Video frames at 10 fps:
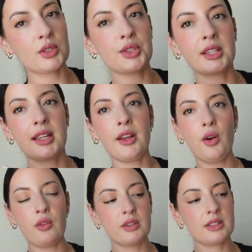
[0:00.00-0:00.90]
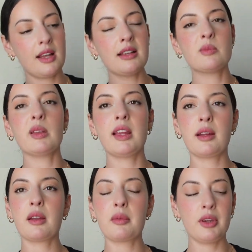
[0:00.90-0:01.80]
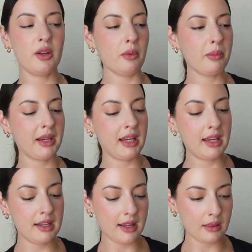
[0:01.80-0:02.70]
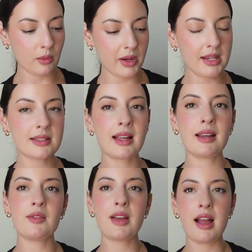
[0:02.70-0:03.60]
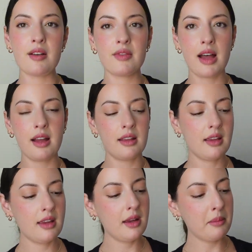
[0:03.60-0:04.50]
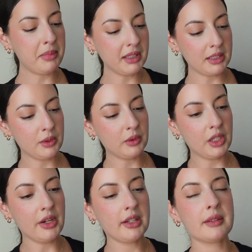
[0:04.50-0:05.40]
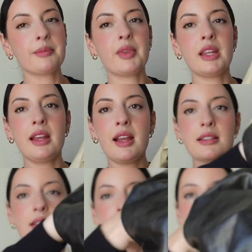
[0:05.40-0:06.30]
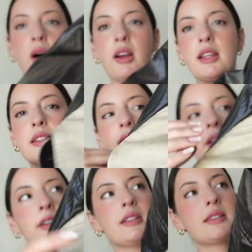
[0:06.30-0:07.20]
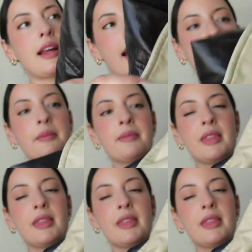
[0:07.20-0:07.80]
So you can get it oversized, but like, you know, bring it in at the waist, kind of have that balloon look. And it has these pockets here on the side.